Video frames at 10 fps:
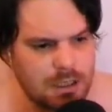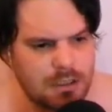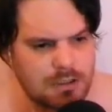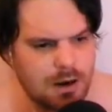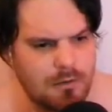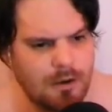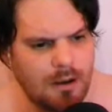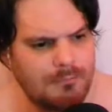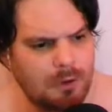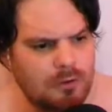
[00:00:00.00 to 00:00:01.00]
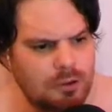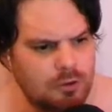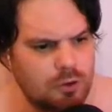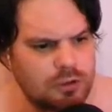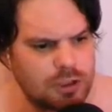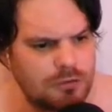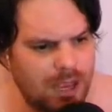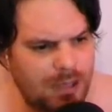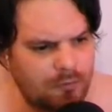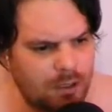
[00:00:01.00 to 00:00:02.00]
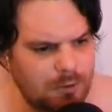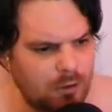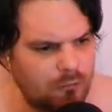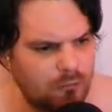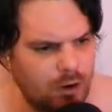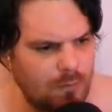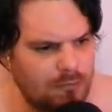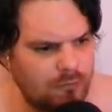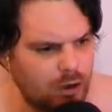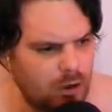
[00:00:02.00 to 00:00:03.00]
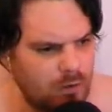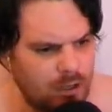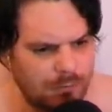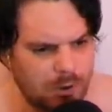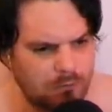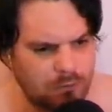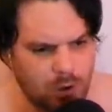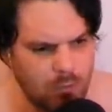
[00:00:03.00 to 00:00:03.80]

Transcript: So, I'm going to do just that. I'm going to know where to go, and I'm going to go